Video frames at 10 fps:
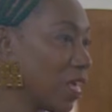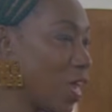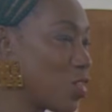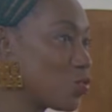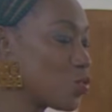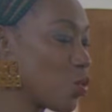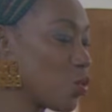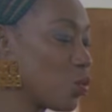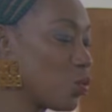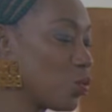And
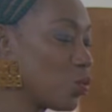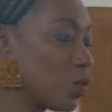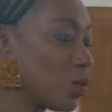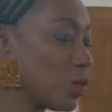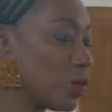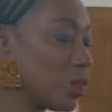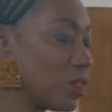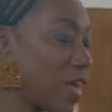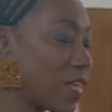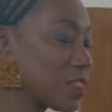so
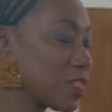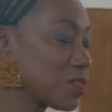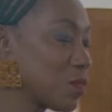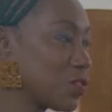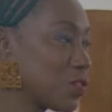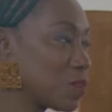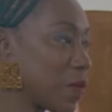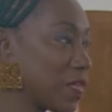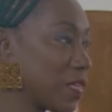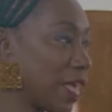that 6 months you
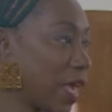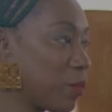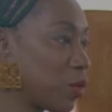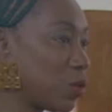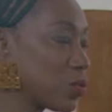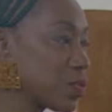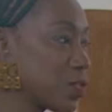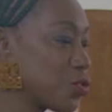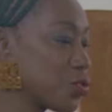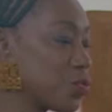spent in Cape Coast,
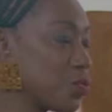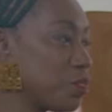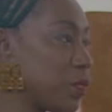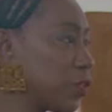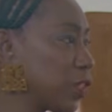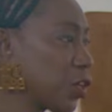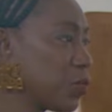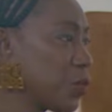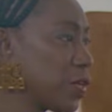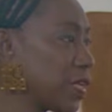did you build a
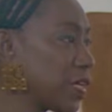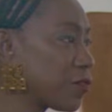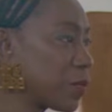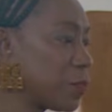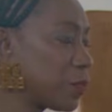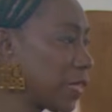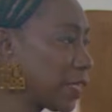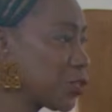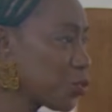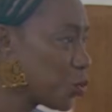community of people?
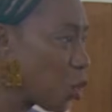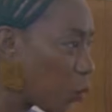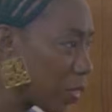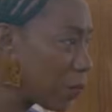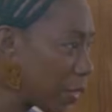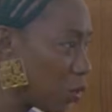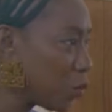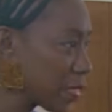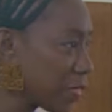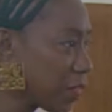Like, did you know anybody who
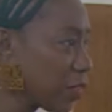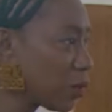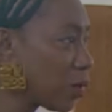was living here